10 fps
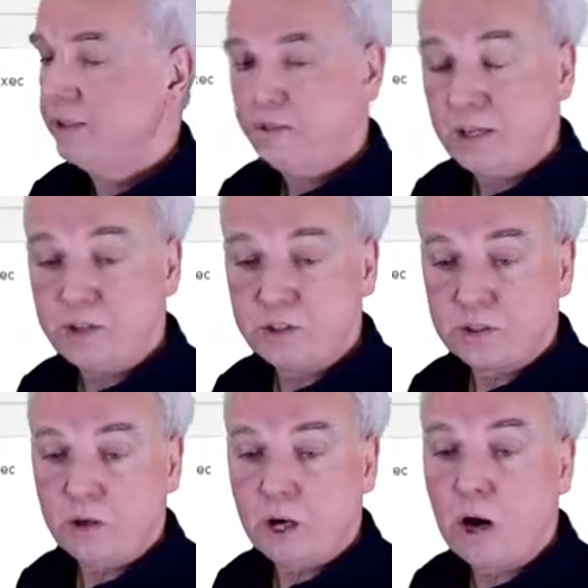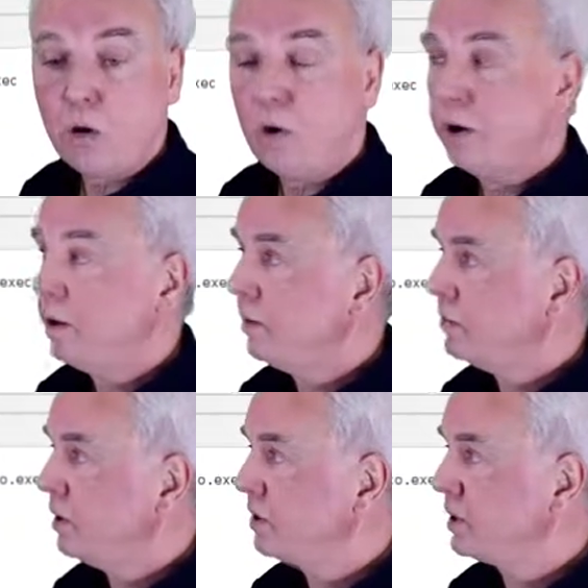That is uh, how uh,
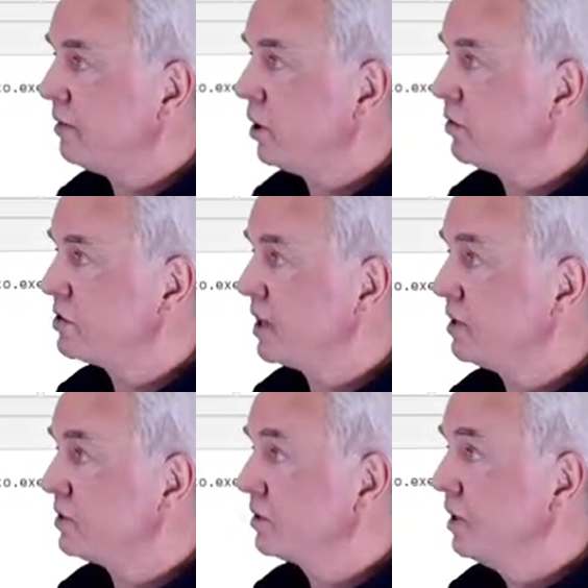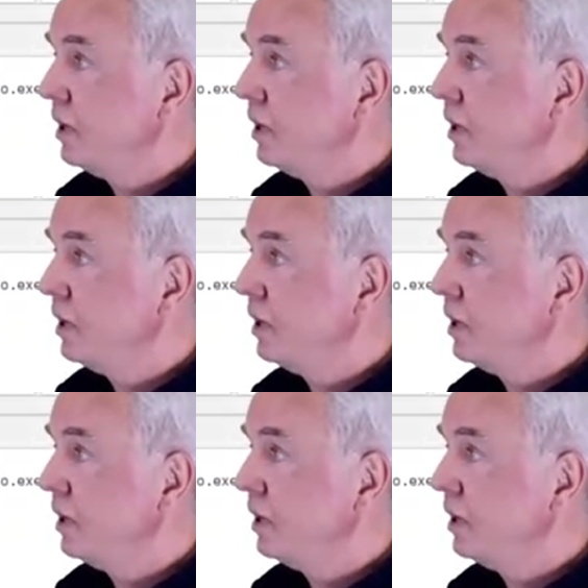uh Java understands it.